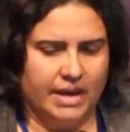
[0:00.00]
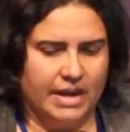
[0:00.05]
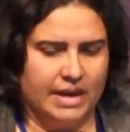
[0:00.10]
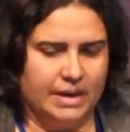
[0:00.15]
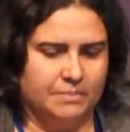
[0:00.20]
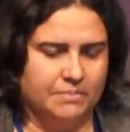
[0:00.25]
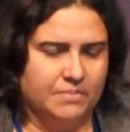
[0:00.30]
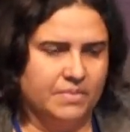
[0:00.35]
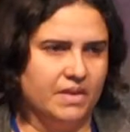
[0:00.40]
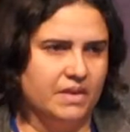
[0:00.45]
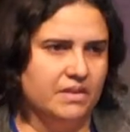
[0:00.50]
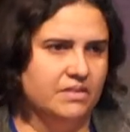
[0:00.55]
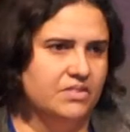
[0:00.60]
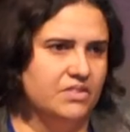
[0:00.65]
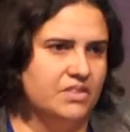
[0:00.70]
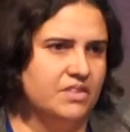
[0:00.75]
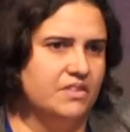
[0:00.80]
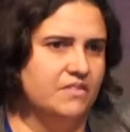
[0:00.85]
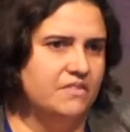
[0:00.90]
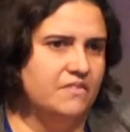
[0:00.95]
than
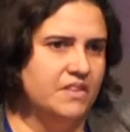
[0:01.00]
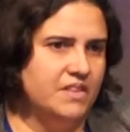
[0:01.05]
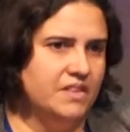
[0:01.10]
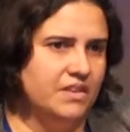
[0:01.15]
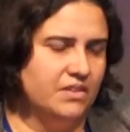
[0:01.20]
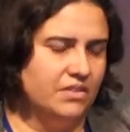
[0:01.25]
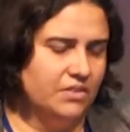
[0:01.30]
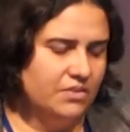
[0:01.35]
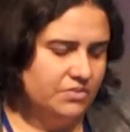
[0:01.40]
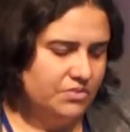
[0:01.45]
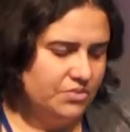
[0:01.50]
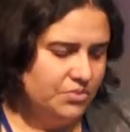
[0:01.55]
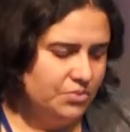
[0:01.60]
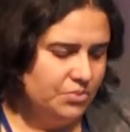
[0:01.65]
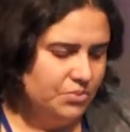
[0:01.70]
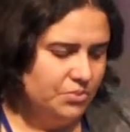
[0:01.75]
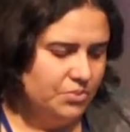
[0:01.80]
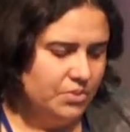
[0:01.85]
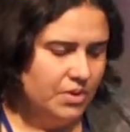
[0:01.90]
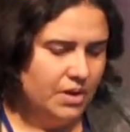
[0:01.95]
just a
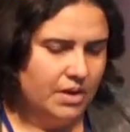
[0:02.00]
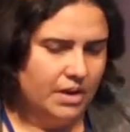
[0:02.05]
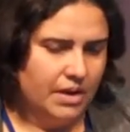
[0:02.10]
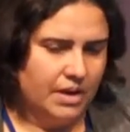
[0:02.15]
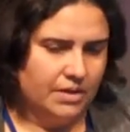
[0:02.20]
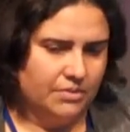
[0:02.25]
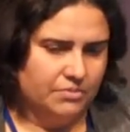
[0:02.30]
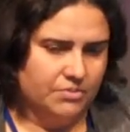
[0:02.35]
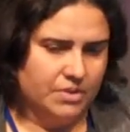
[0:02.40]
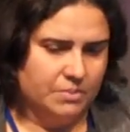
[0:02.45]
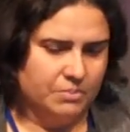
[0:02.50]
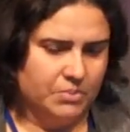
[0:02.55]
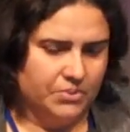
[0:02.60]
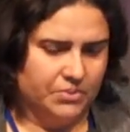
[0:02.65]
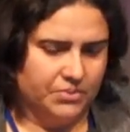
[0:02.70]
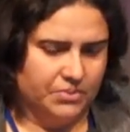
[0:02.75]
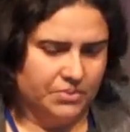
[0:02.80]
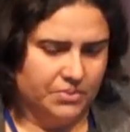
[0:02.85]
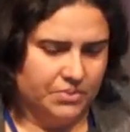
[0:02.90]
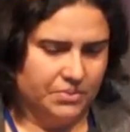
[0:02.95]
physiological
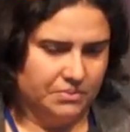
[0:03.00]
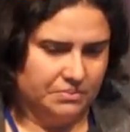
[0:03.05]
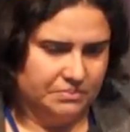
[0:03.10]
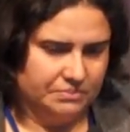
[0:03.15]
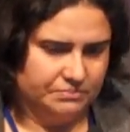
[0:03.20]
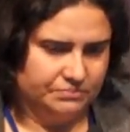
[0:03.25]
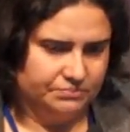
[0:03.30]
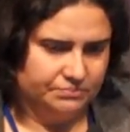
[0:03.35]
response.